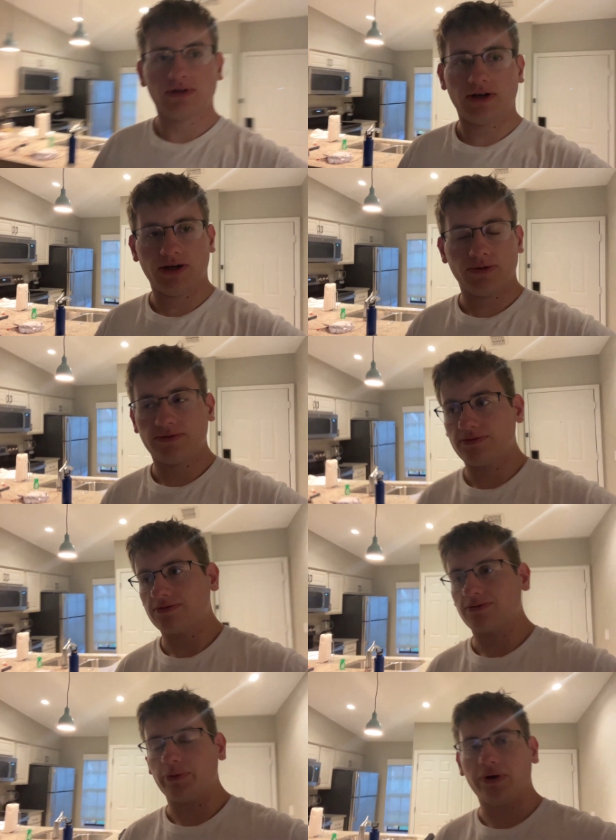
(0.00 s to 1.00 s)
Uh,
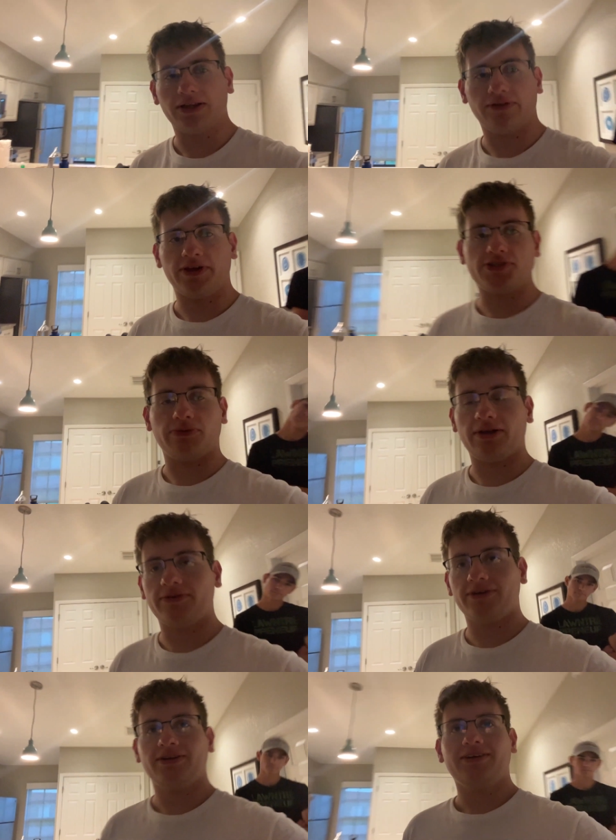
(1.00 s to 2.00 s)
we went on the lazy
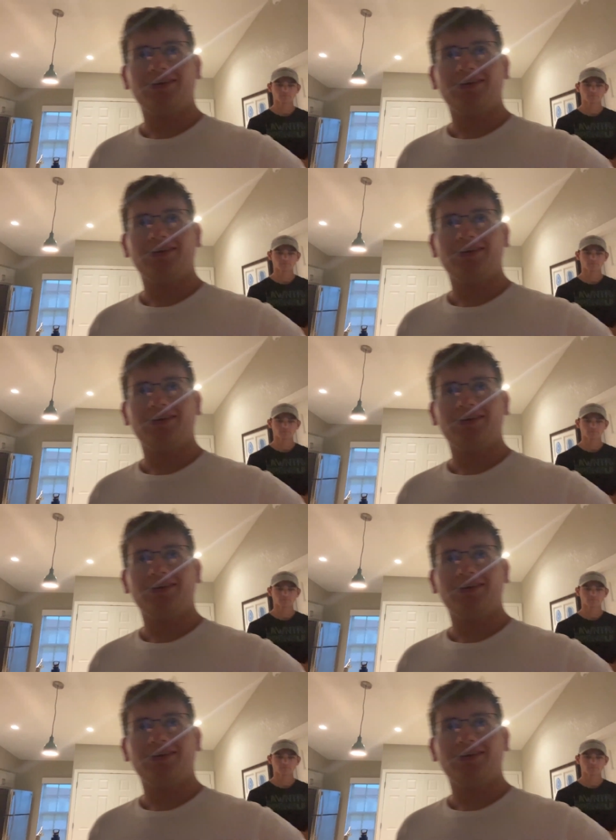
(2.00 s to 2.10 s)
river.